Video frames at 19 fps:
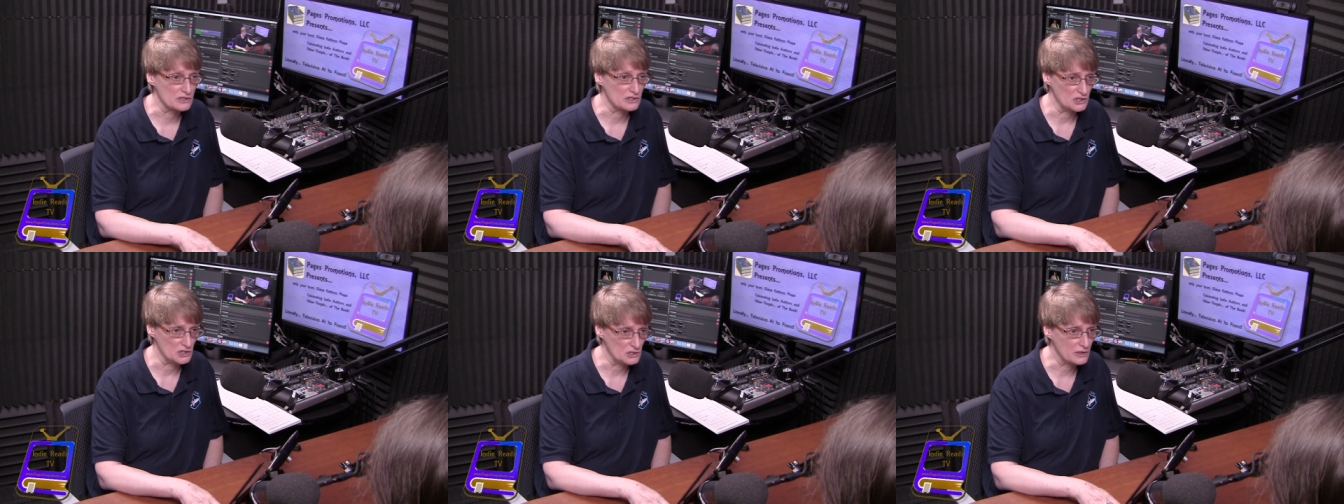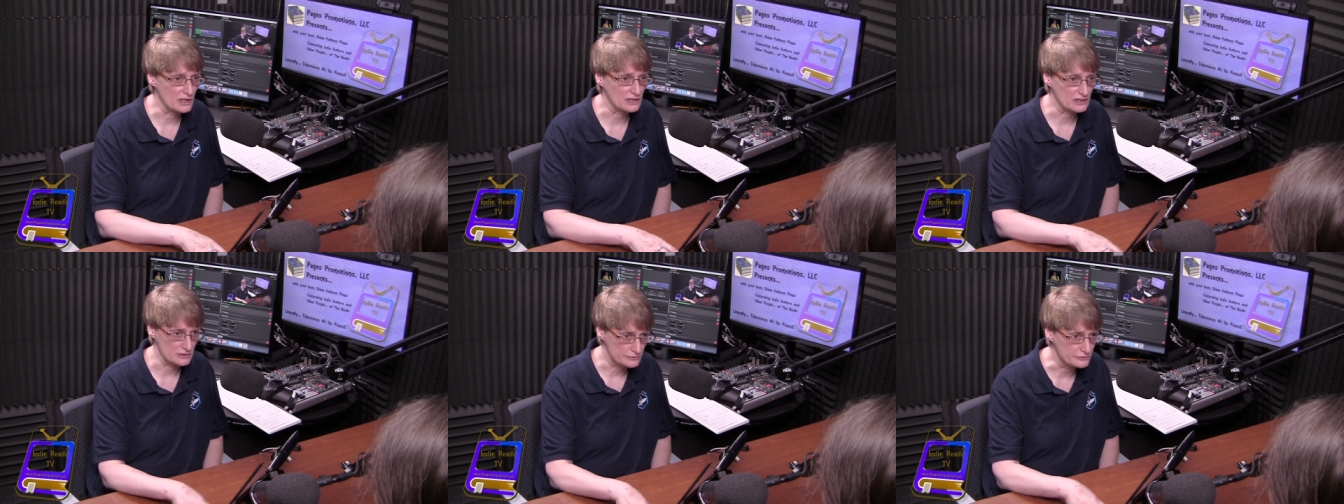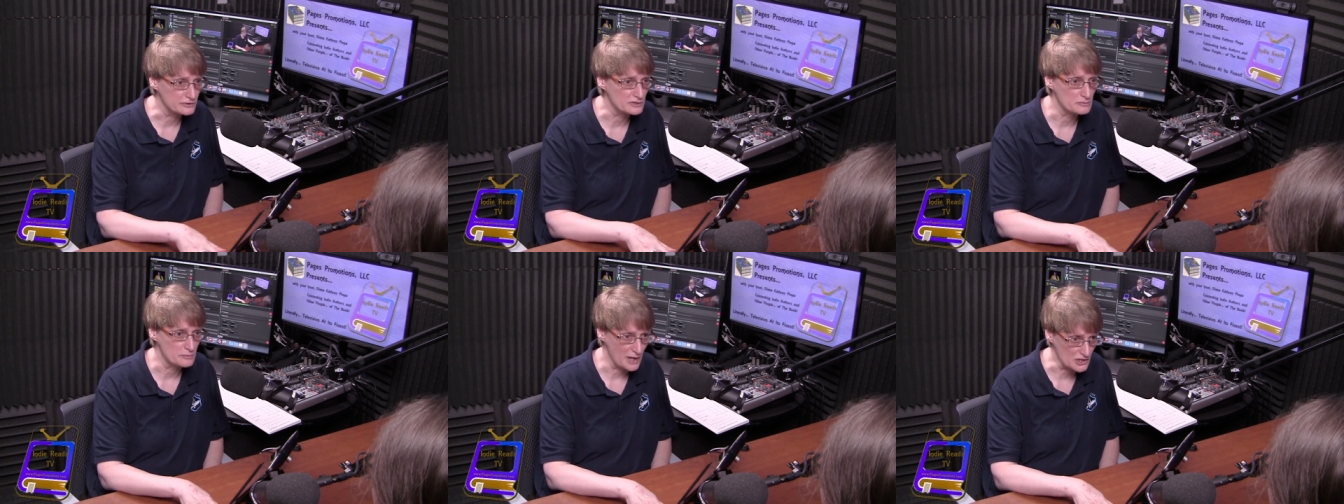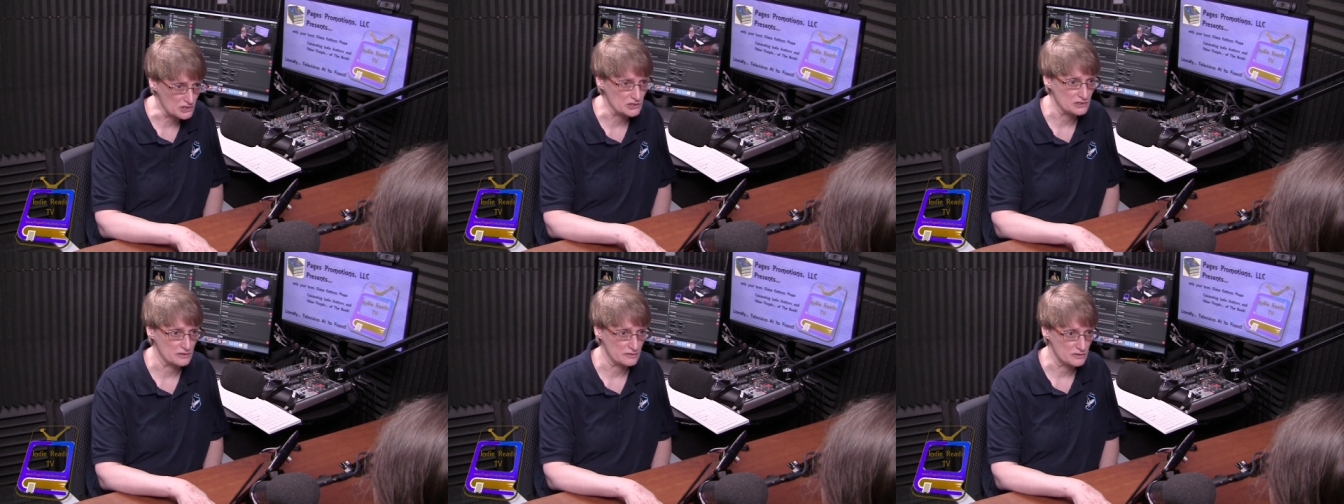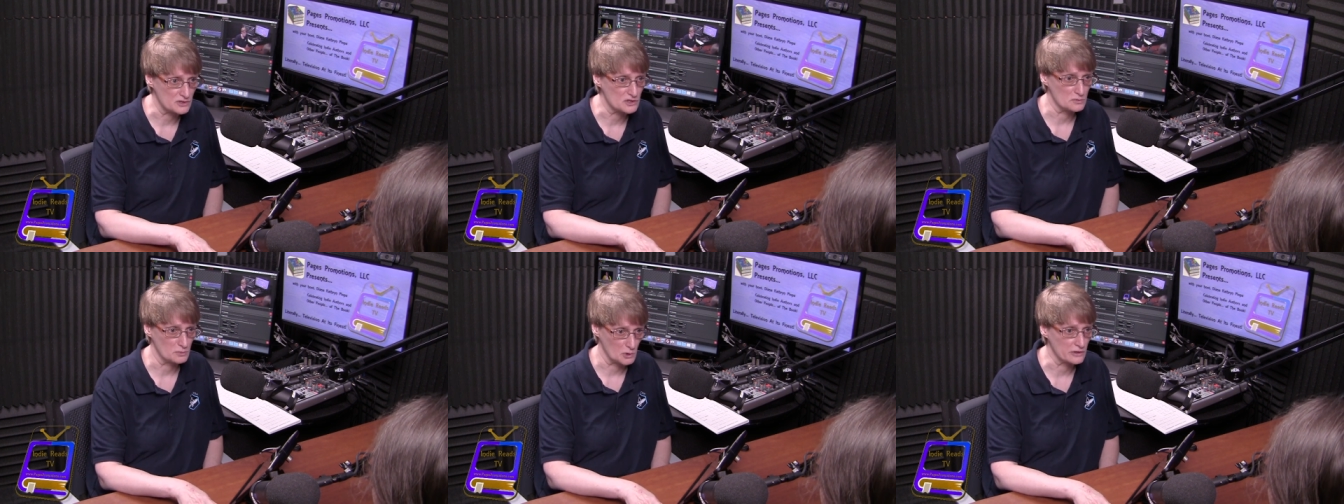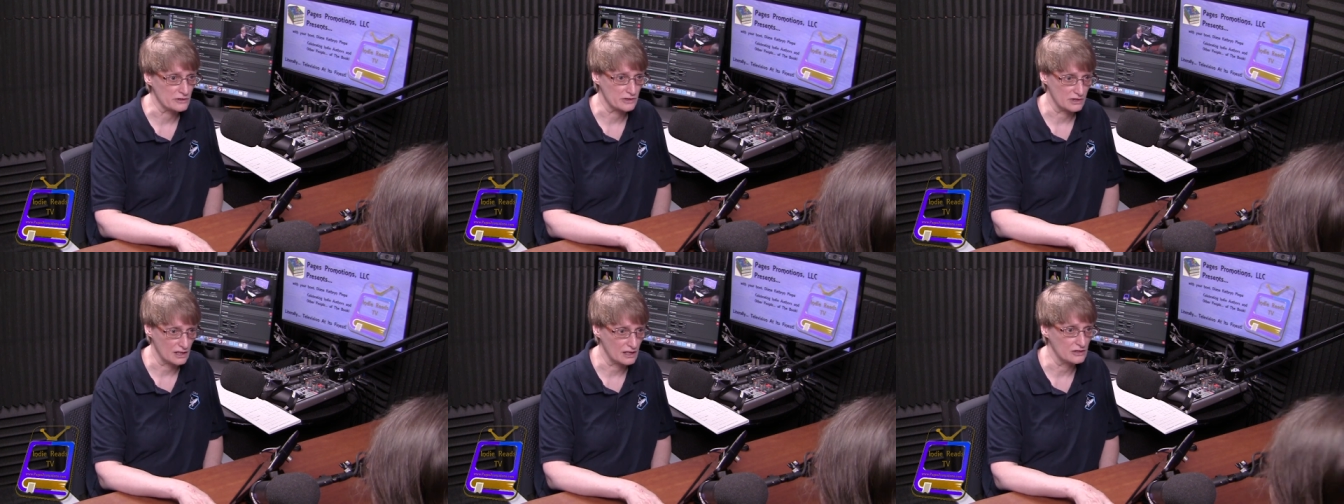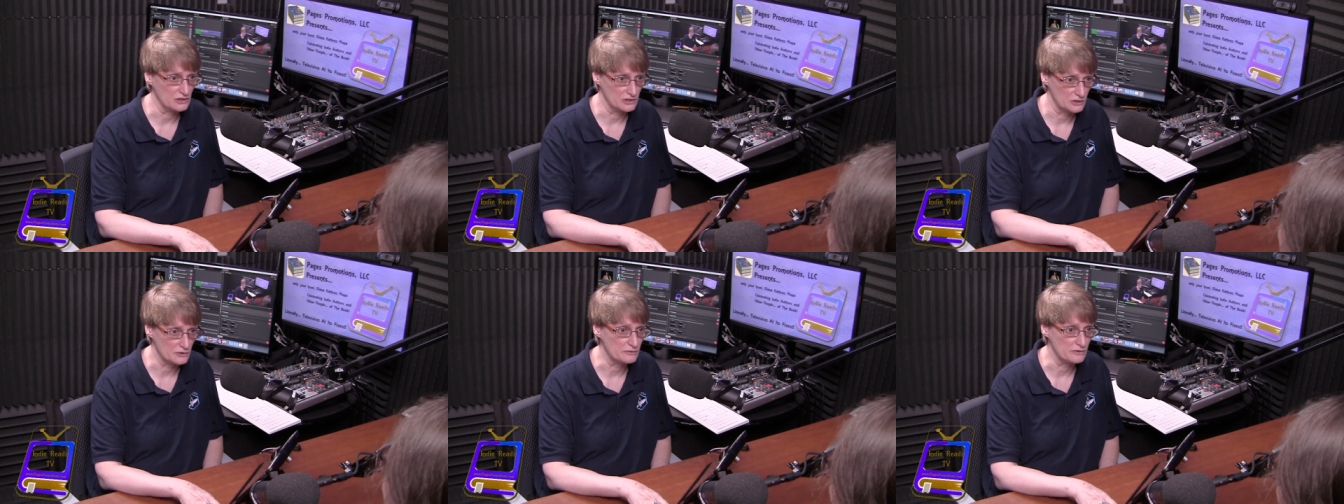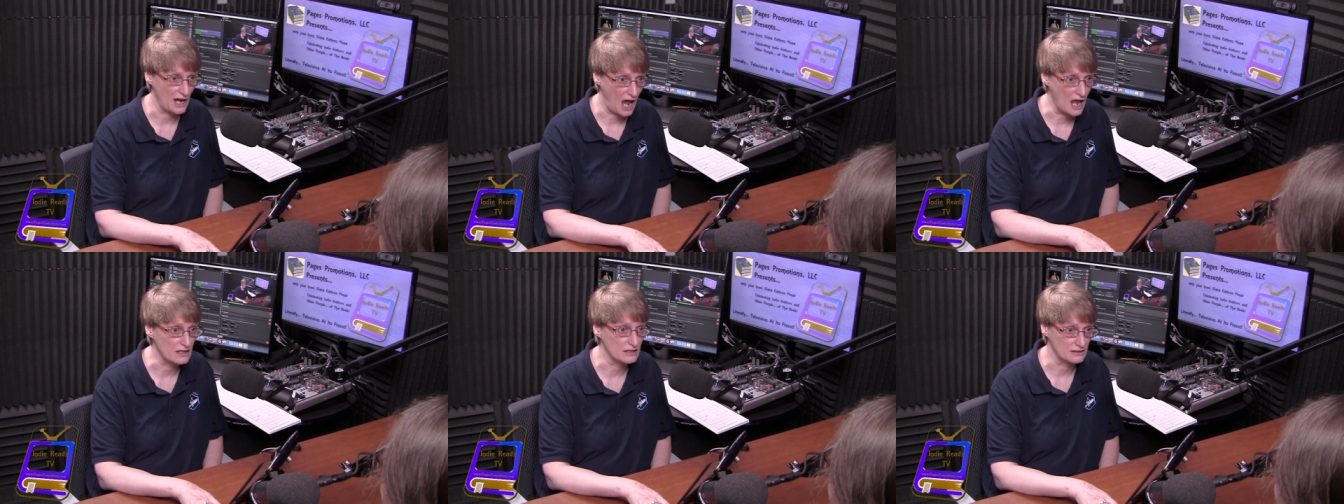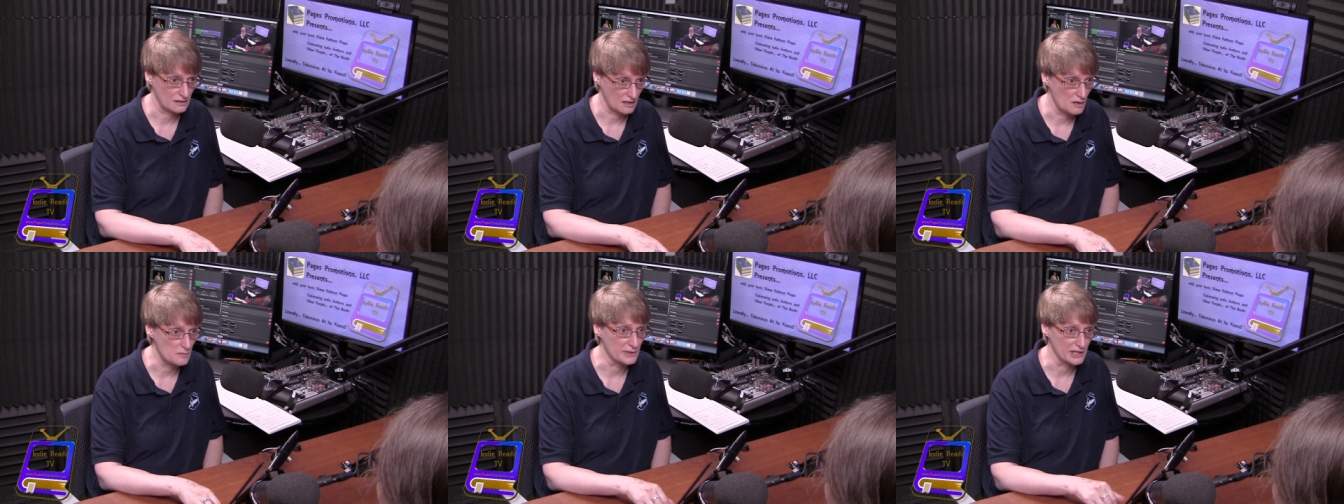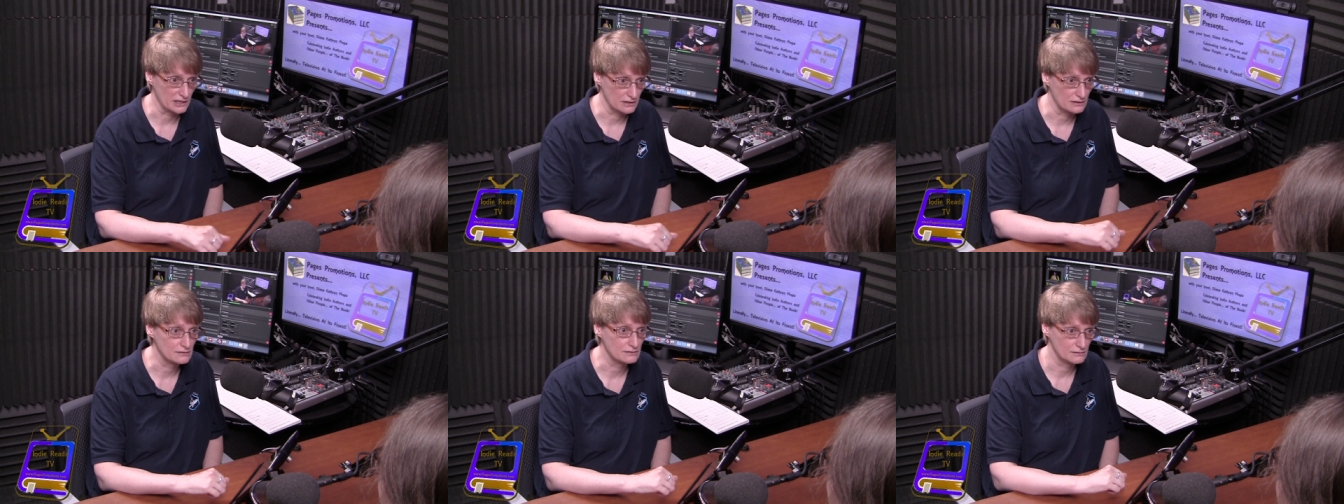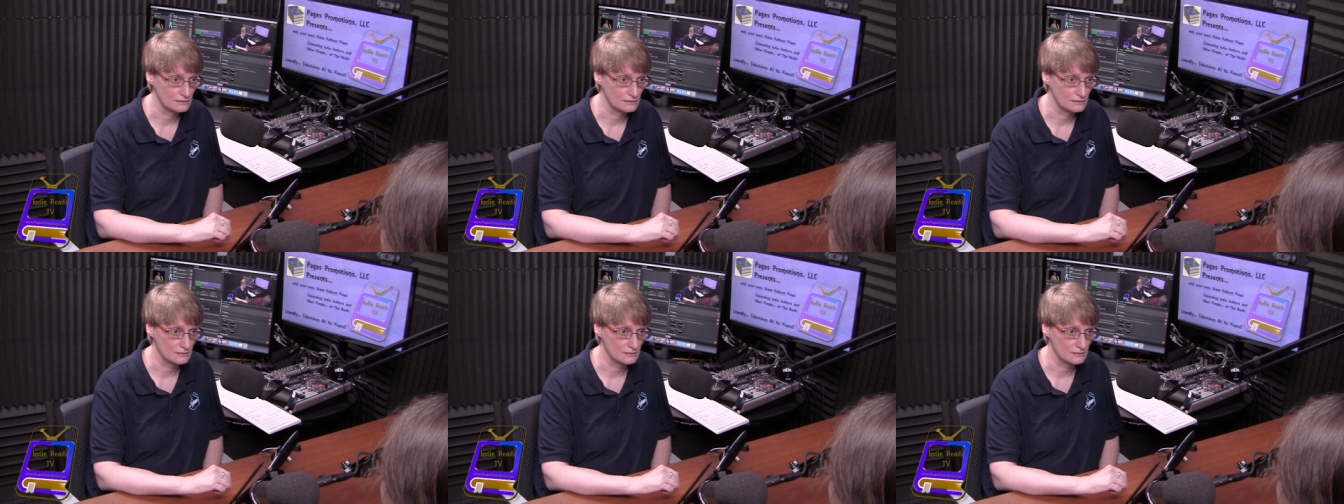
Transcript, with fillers: that you get the full measure of support that you've got coming.